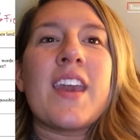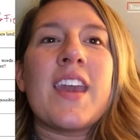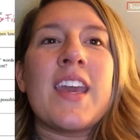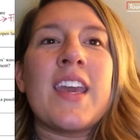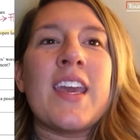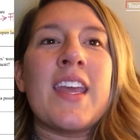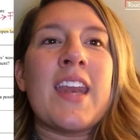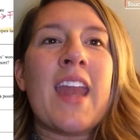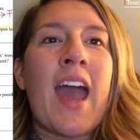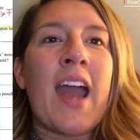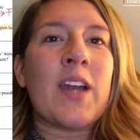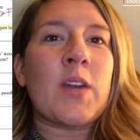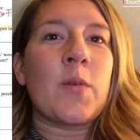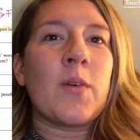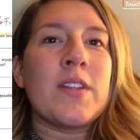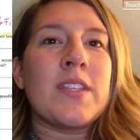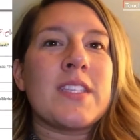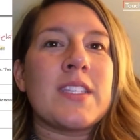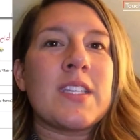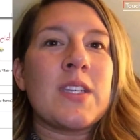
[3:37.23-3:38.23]
In Act
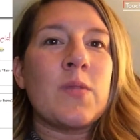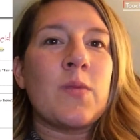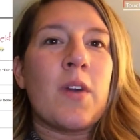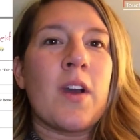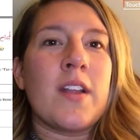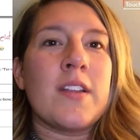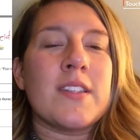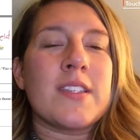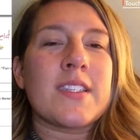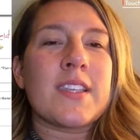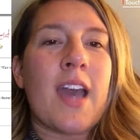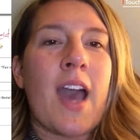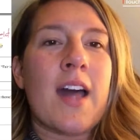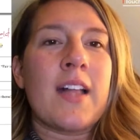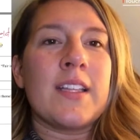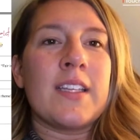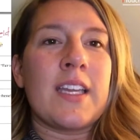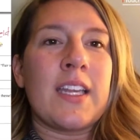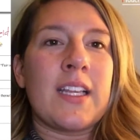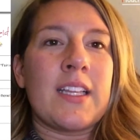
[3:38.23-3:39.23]
1, Scene 1,
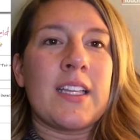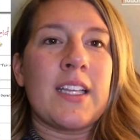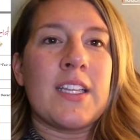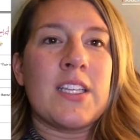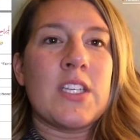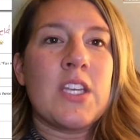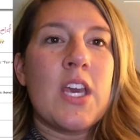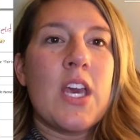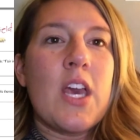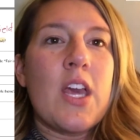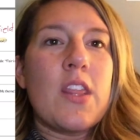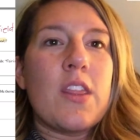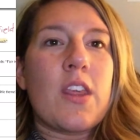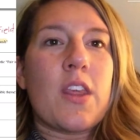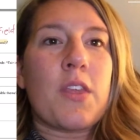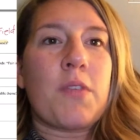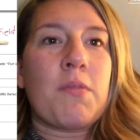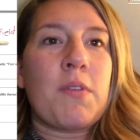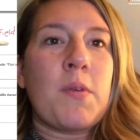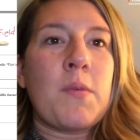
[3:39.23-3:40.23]
Scotland, England,
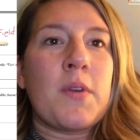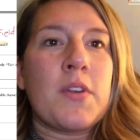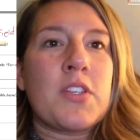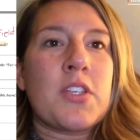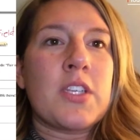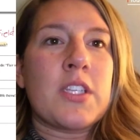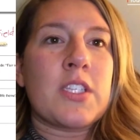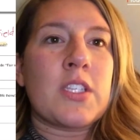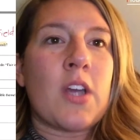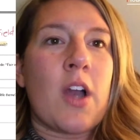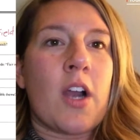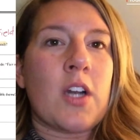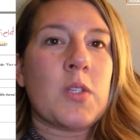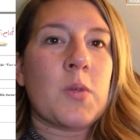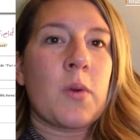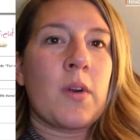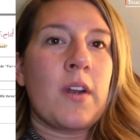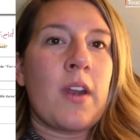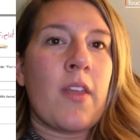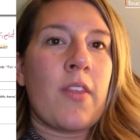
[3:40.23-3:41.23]
the three witches
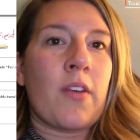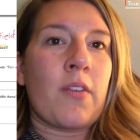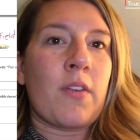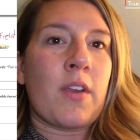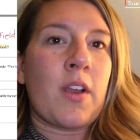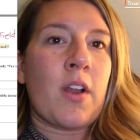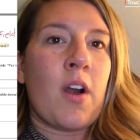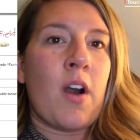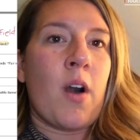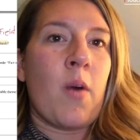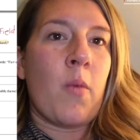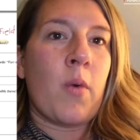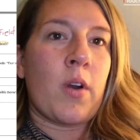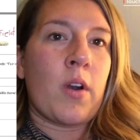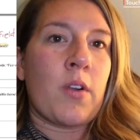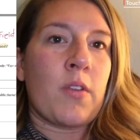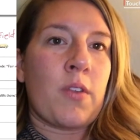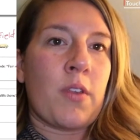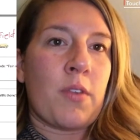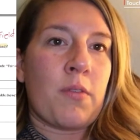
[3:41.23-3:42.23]
talk to one another. Recall,
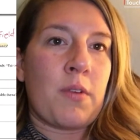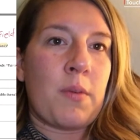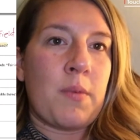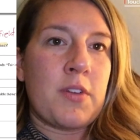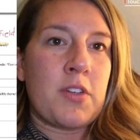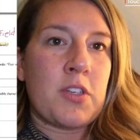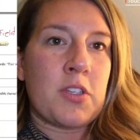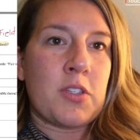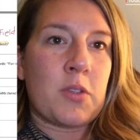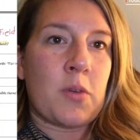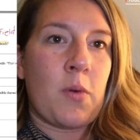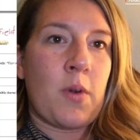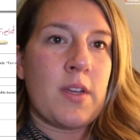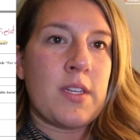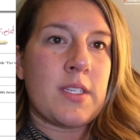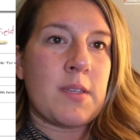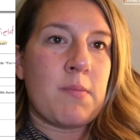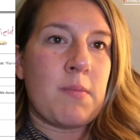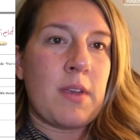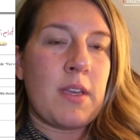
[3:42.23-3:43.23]
what are the three witches
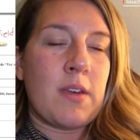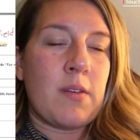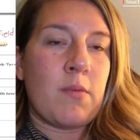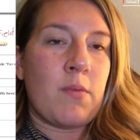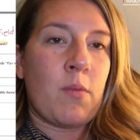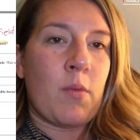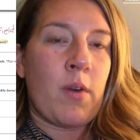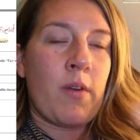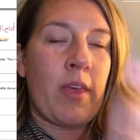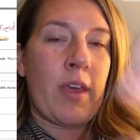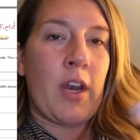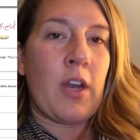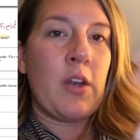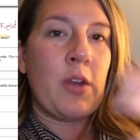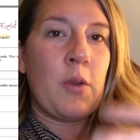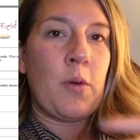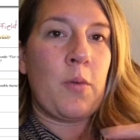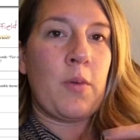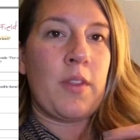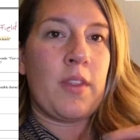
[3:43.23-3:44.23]
going to meet? What are they
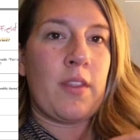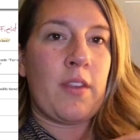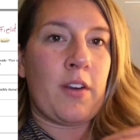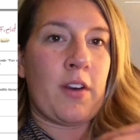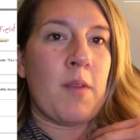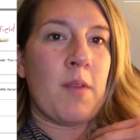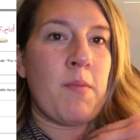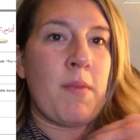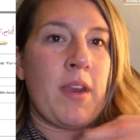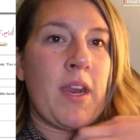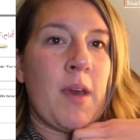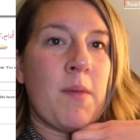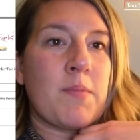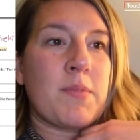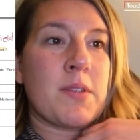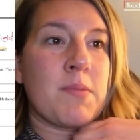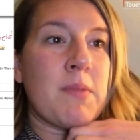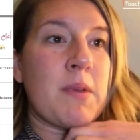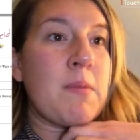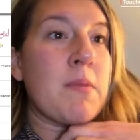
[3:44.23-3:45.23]
going to do when they're going to meet
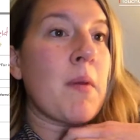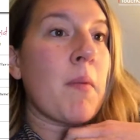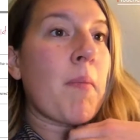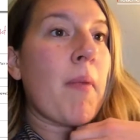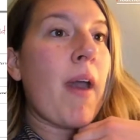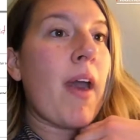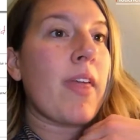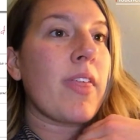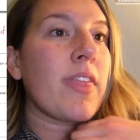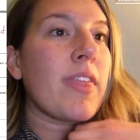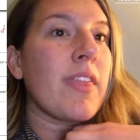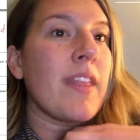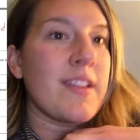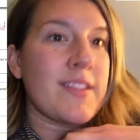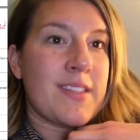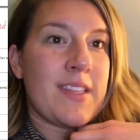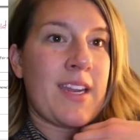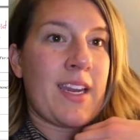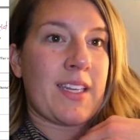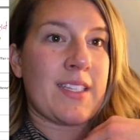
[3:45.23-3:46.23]
up to meet Macbeth?
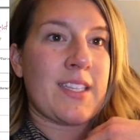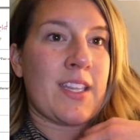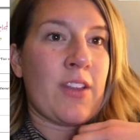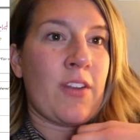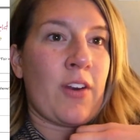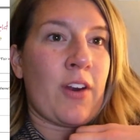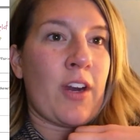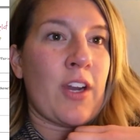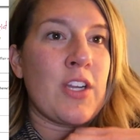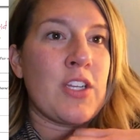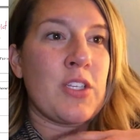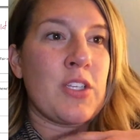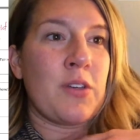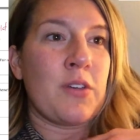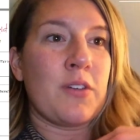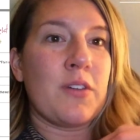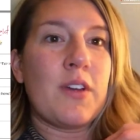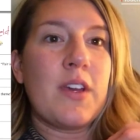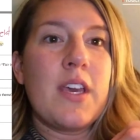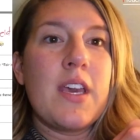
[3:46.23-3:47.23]
That's the next thing they're going
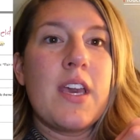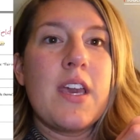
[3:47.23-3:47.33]
to do.